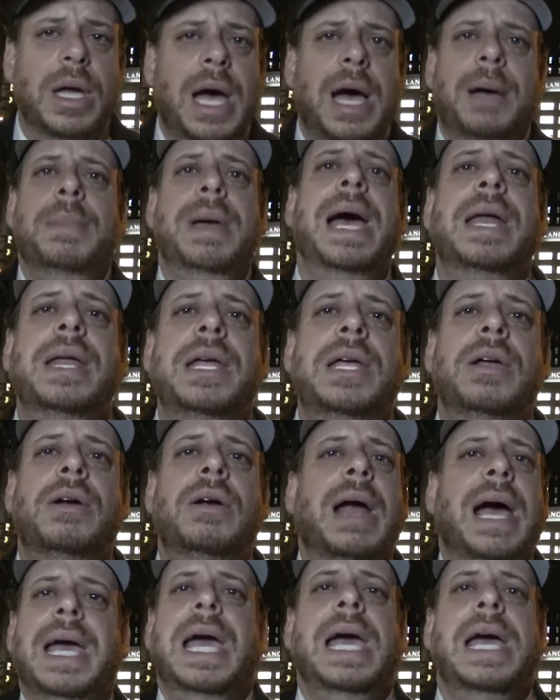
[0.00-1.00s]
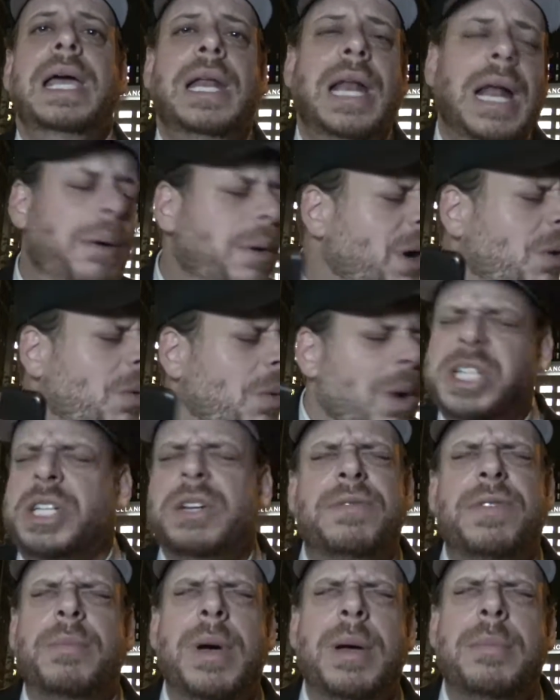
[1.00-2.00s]
I'm out of here, I hate it, I want to wash
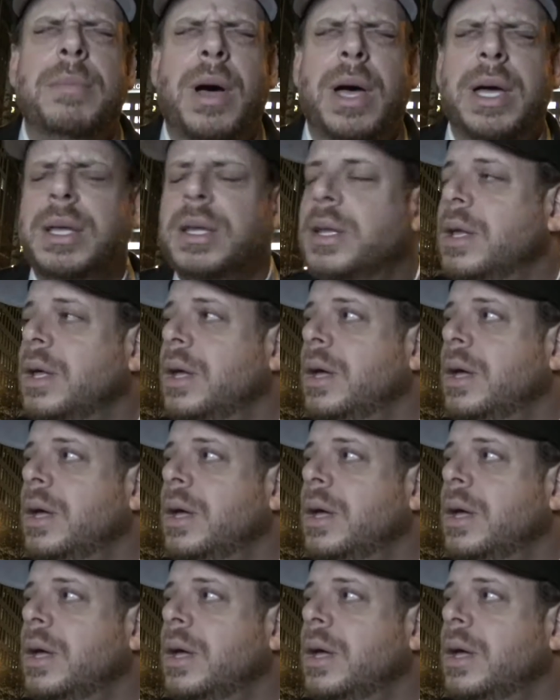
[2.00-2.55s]
it from my mind.